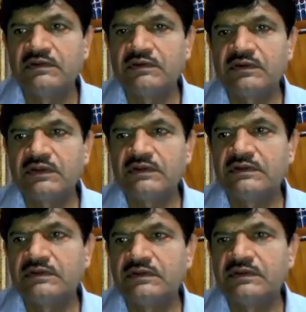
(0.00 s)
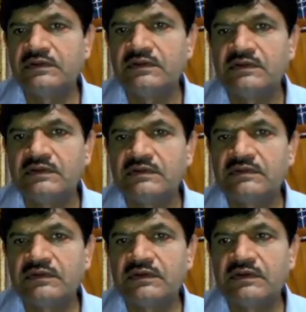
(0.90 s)
Okay,
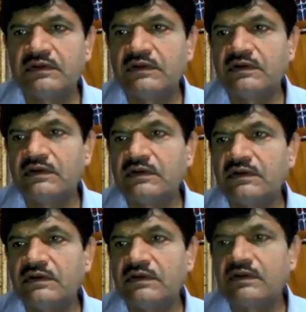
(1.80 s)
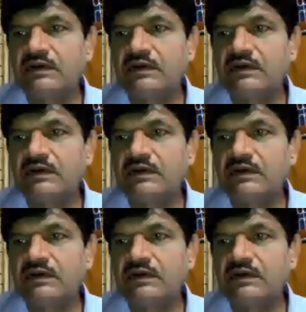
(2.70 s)
so now